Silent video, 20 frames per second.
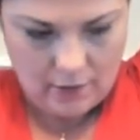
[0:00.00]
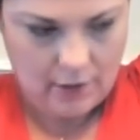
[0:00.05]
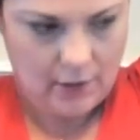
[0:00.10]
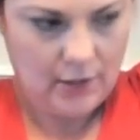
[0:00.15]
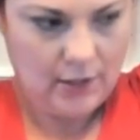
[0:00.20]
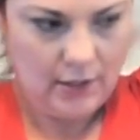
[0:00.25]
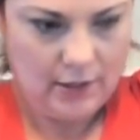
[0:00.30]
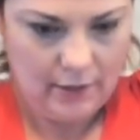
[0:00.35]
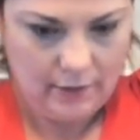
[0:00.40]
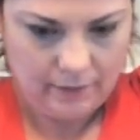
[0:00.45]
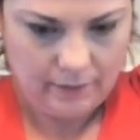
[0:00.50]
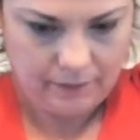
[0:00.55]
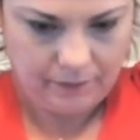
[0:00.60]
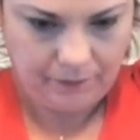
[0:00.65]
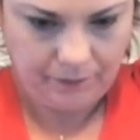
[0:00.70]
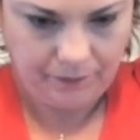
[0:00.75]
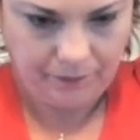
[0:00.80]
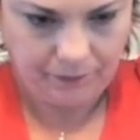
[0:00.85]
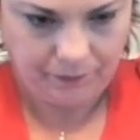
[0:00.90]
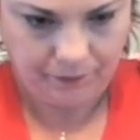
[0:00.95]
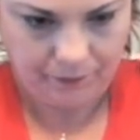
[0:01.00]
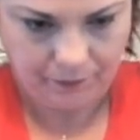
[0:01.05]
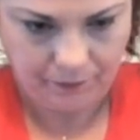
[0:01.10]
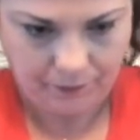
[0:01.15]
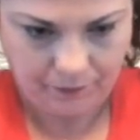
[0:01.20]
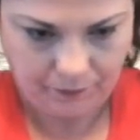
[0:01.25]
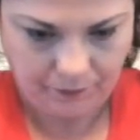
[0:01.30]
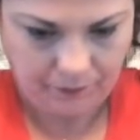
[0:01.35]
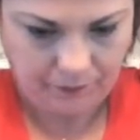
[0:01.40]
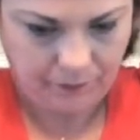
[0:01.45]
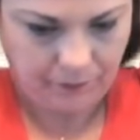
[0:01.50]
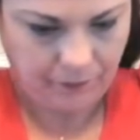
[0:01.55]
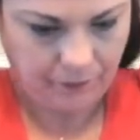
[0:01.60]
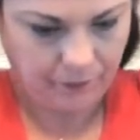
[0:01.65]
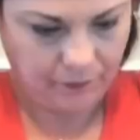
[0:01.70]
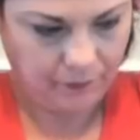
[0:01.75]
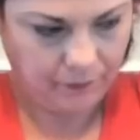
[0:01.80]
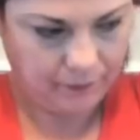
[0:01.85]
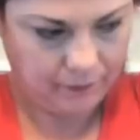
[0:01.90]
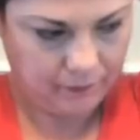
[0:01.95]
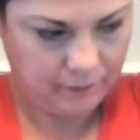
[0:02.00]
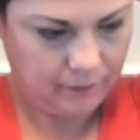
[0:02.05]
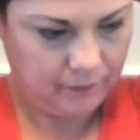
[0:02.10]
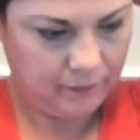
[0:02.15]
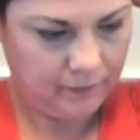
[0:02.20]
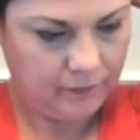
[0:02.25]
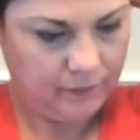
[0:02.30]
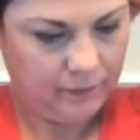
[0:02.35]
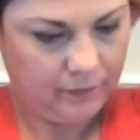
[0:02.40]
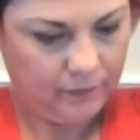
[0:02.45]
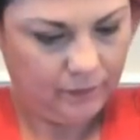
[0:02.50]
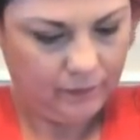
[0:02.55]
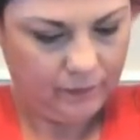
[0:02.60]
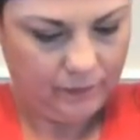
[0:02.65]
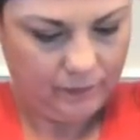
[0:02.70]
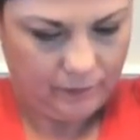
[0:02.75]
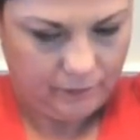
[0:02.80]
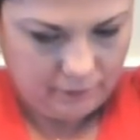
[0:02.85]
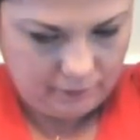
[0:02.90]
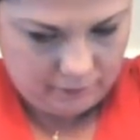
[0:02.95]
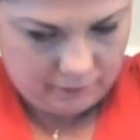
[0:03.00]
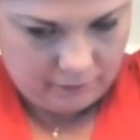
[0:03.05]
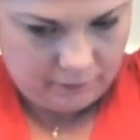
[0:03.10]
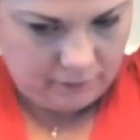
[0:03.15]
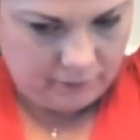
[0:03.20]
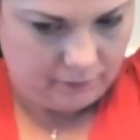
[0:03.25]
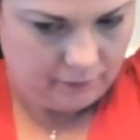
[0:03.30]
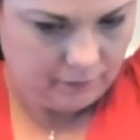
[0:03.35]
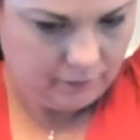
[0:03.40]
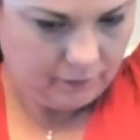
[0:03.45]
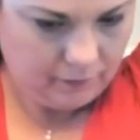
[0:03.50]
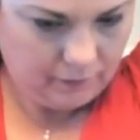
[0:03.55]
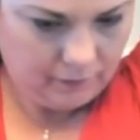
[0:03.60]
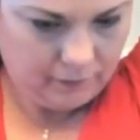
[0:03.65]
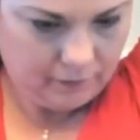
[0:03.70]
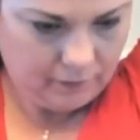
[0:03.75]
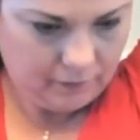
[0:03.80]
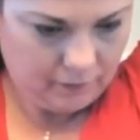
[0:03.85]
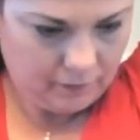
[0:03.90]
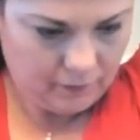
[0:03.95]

(silence)